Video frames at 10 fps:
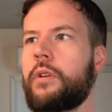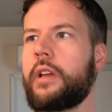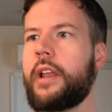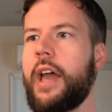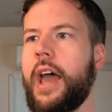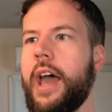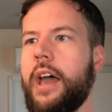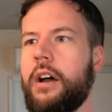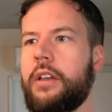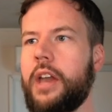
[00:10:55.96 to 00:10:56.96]
you want to get
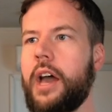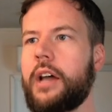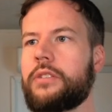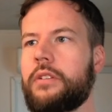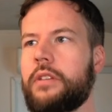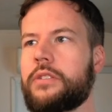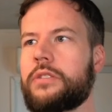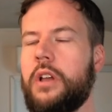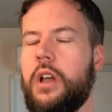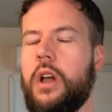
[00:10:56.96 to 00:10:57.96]
your hands on
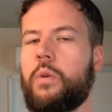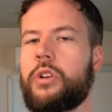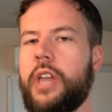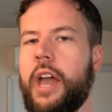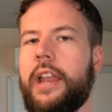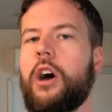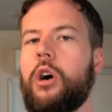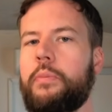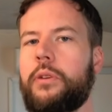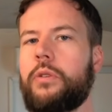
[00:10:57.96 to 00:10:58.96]
this, which can
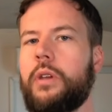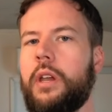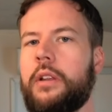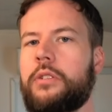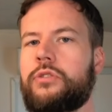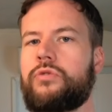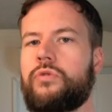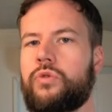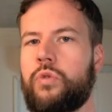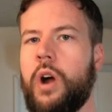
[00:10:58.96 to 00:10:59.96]
help you in
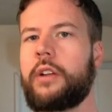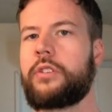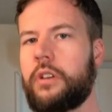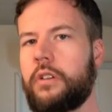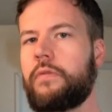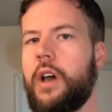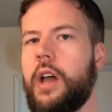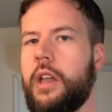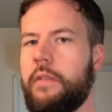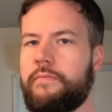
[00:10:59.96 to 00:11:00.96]
trying to
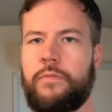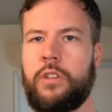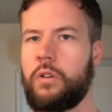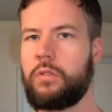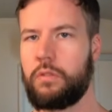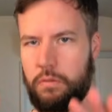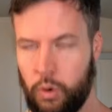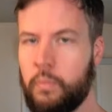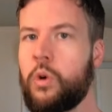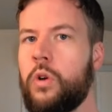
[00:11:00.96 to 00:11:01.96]
convey, you know,
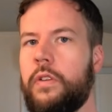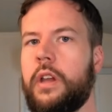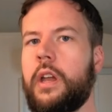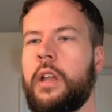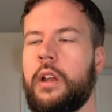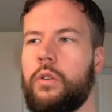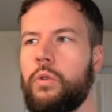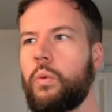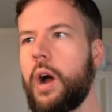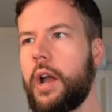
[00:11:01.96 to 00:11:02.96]
your movie in a
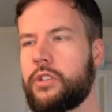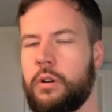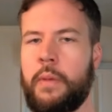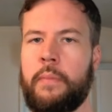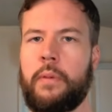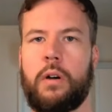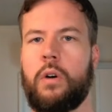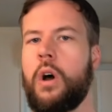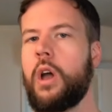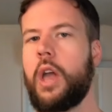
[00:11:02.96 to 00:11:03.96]
good way. So remember,
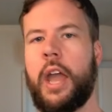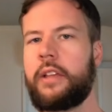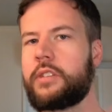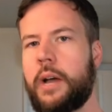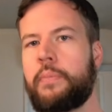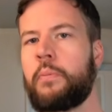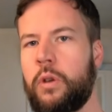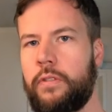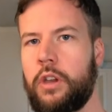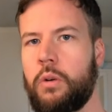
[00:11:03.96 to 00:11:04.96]
any type of
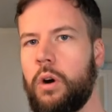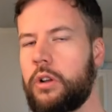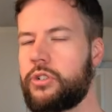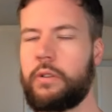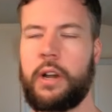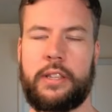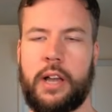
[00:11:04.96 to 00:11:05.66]
movie you watch or any